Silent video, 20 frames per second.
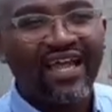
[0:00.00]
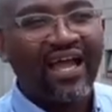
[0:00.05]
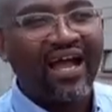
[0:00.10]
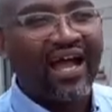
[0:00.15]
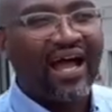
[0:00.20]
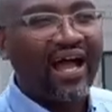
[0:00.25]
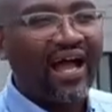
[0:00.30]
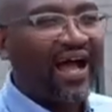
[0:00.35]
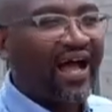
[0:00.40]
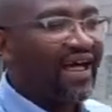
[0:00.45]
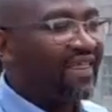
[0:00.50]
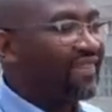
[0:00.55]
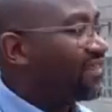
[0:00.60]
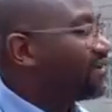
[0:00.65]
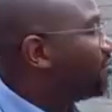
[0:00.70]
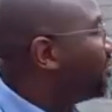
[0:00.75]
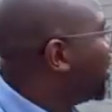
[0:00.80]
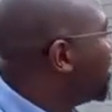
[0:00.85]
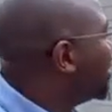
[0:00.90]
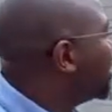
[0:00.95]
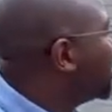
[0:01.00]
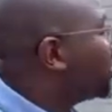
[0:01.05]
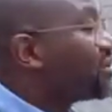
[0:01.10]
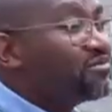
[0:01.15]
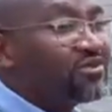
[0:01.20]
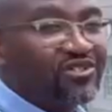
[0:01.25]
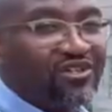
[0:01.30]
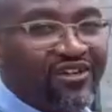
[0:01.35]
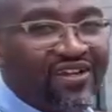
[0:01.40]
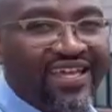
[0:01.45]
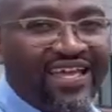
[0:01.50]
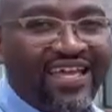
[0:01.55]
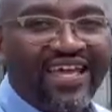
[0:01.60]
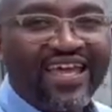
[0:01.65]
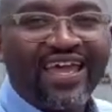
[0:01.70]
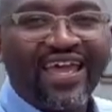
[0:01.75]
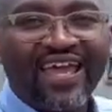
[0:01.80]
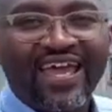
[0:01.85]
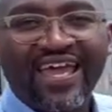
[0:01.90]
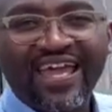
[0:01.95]
Uh, the boys' dormitory
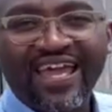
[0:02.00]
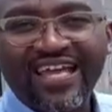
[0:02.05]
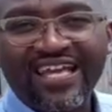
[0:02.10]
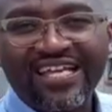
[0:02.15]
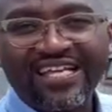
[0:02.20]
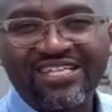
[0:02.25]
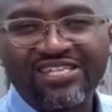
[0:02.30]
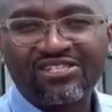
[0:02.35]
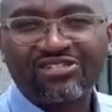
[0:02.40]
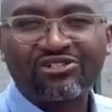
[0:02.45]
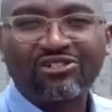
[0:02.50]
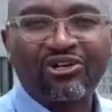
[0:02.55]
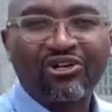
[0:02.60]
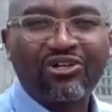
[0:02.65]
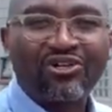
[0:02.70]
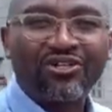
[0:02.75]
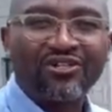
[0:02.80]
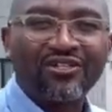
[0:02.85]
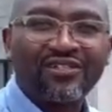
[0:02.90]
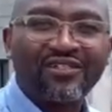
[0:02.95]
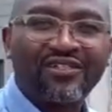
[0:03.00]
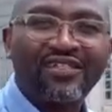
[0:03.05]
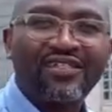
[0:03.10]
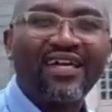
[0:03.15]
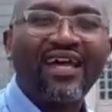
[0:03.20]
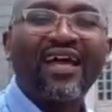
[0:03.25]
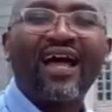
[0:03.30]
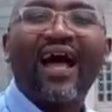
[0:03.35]
is called